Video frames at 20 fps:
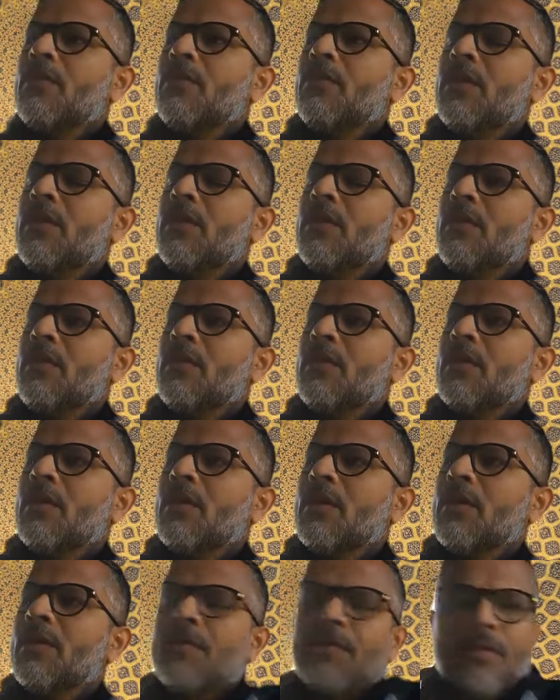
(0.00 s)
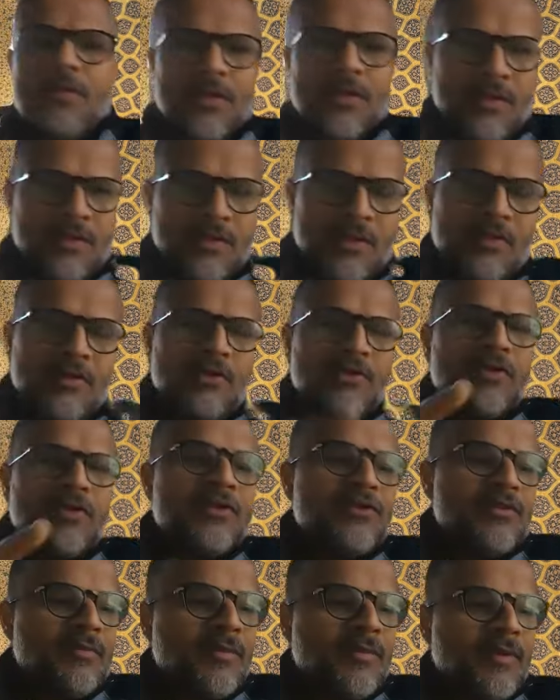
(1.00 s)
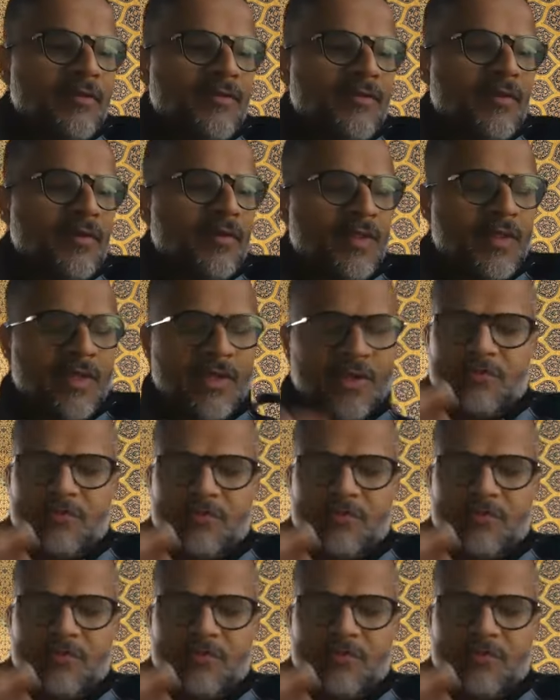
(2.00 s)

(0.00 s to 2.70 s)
you touched upon a few things,